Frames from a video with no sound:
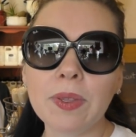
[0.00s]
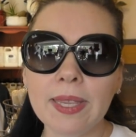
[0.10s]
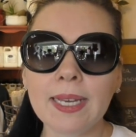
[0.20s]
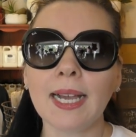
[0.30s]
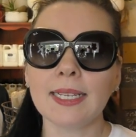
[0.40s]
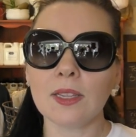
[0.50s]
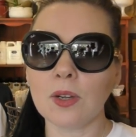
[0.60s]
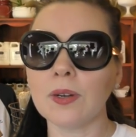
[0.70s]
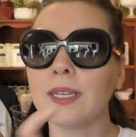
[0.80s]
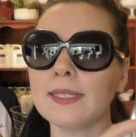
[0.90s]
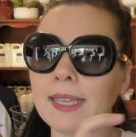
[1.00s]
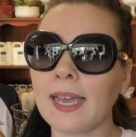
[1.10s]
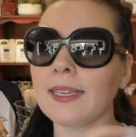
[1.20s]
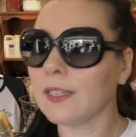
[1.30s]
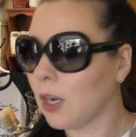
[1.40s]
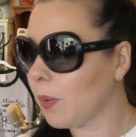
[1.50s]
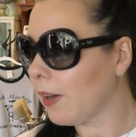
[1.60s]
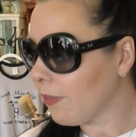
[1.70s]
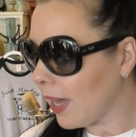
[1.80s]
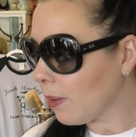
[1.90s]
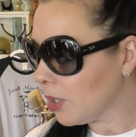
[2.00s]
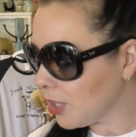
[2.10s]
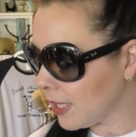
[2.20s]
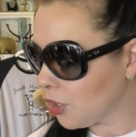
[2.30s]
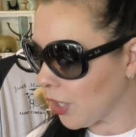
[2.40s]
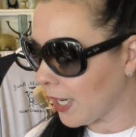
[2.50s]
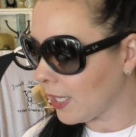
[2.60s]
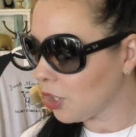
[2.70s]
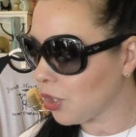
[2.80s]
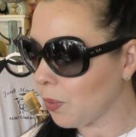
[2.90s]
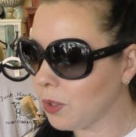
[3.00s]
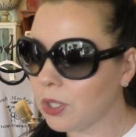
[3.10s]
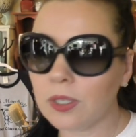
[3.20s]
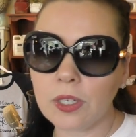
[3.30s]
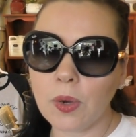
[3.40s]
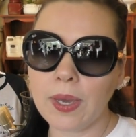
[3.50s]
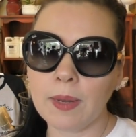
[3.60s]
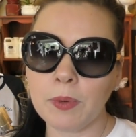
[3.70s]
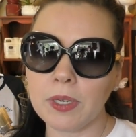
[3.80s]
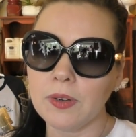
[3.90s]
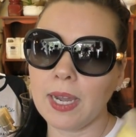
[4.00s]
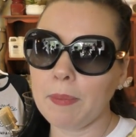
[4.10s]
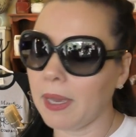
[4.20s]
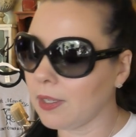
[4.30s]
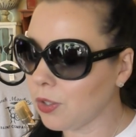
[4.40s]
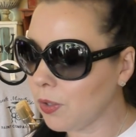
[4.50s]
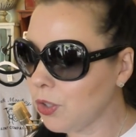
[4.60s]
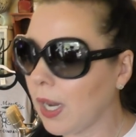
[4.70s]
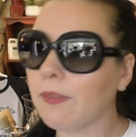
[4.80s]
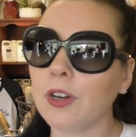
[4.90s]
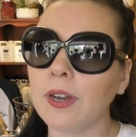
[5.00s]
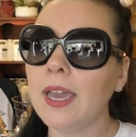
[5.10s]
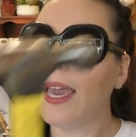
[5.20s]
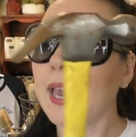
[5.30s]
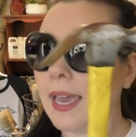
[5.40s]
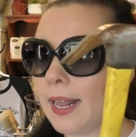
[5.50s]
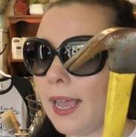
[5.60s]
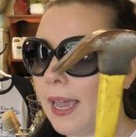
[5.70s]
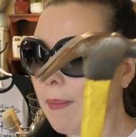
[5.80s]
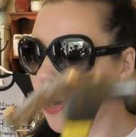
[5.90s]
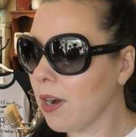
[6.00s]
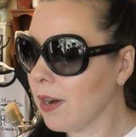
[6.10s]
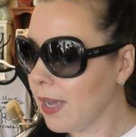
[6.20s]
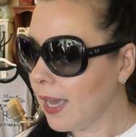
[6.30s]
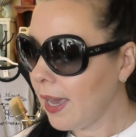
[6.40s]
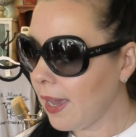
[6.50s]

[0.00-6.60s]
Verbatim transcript: One thing I did learn is that, you know what, flowers need drainage, so we're just going to go ahead and we're going to grab a screwdriver and a hammer.